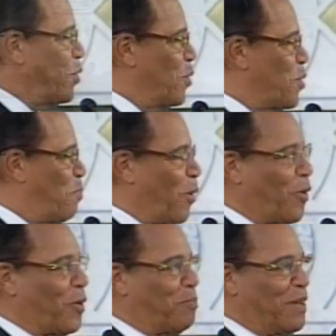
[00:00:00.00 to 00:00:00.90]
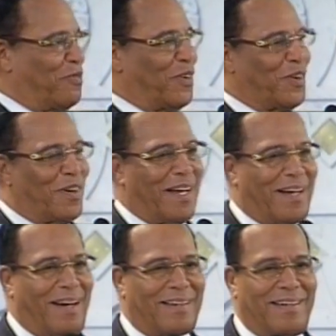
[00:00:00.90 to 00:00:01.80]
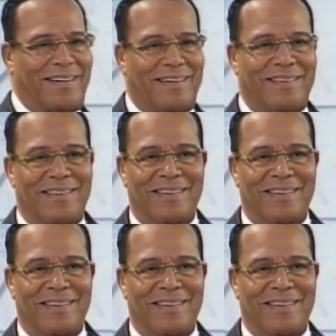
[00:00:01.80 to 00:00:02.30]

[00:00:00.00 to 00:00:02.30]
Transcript: who spoke before I got here.